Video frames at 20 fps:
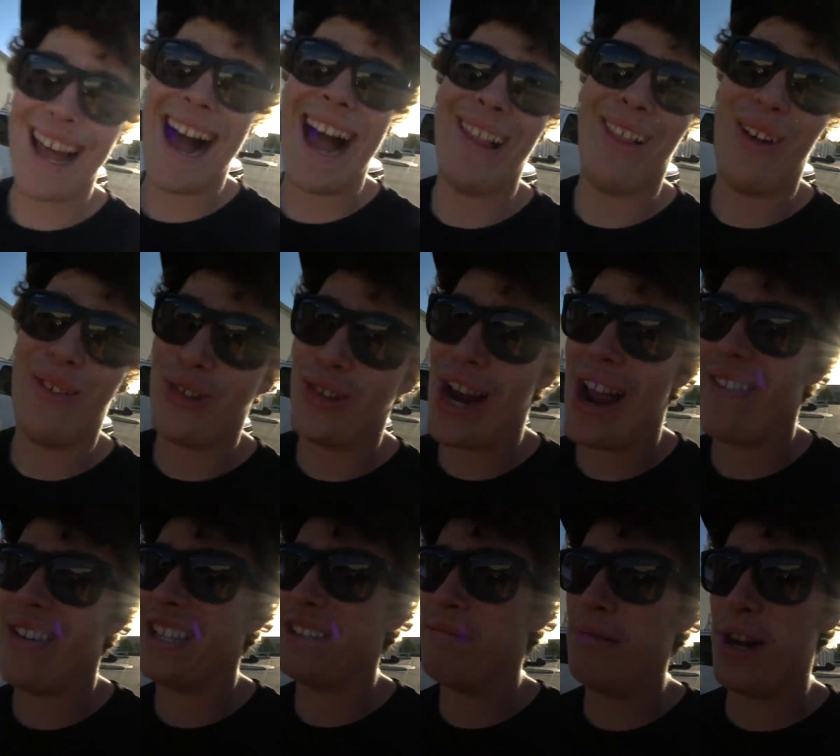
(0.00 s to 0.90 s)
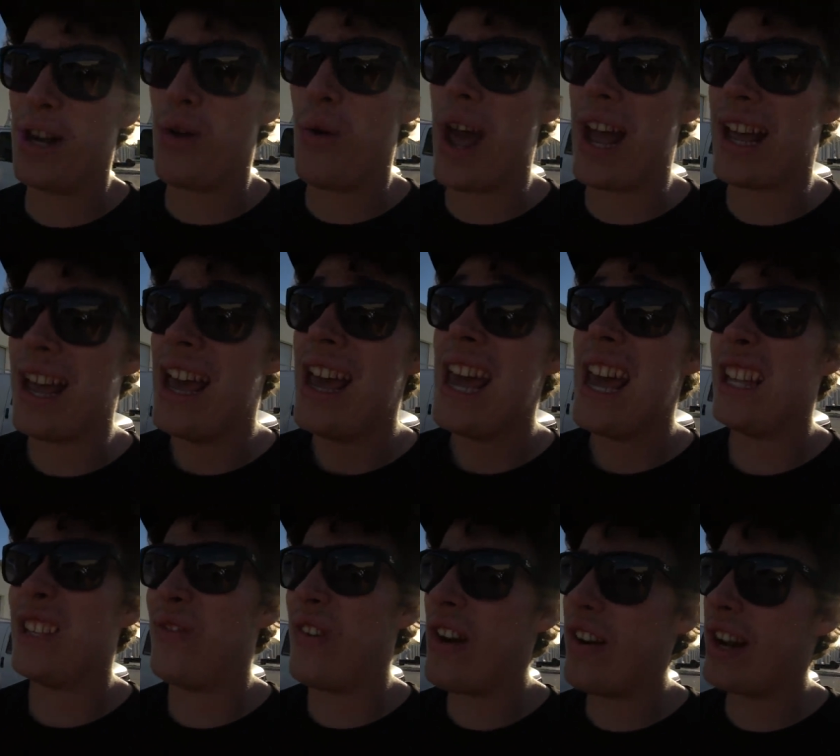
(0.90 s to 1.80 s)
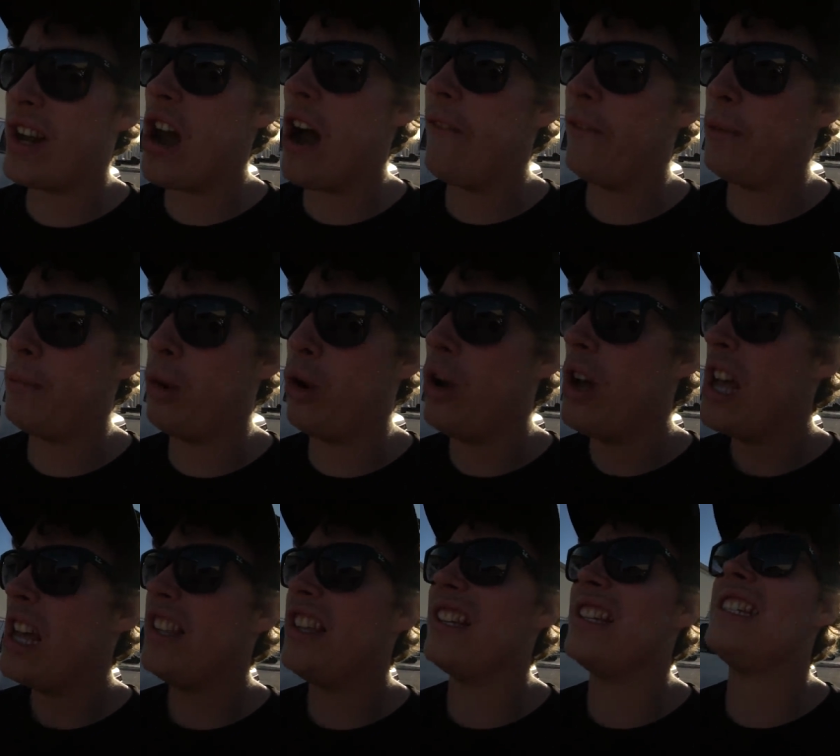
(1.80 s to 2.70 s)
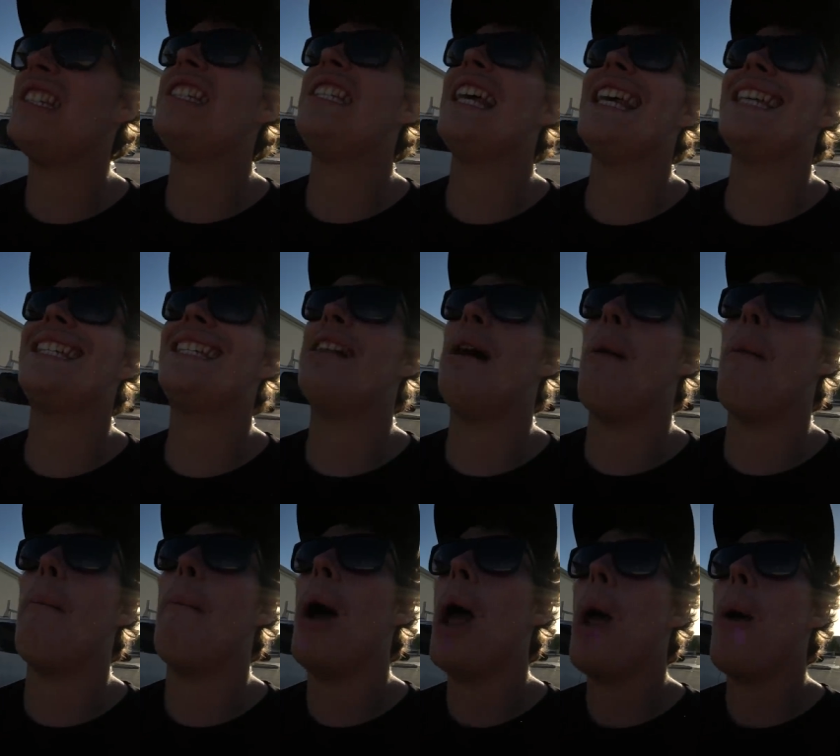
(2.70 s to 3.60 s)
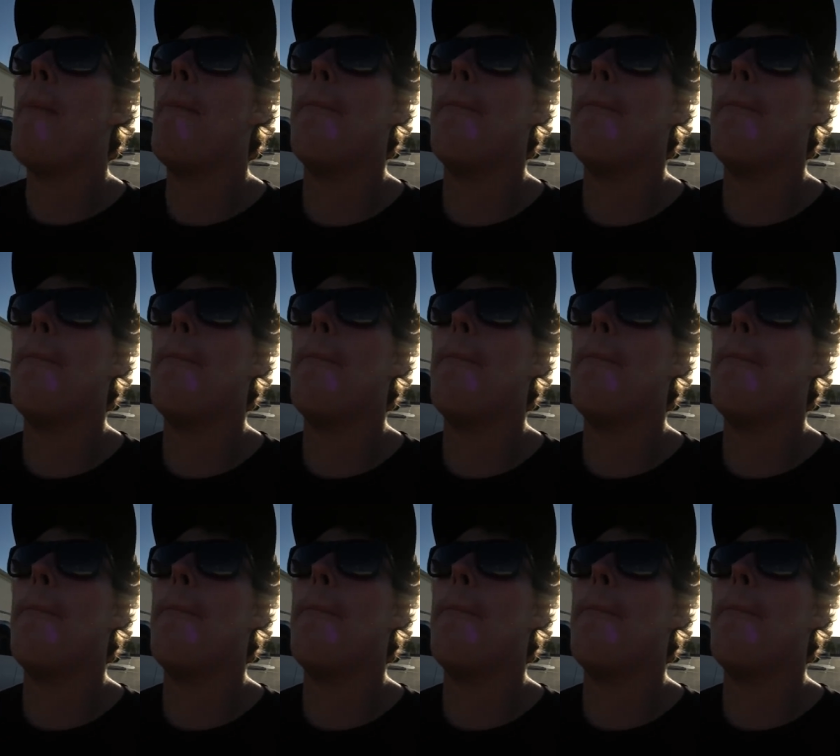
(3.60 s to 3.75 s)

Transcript: I love driving. It's pretty quick, it's very comfortable. The system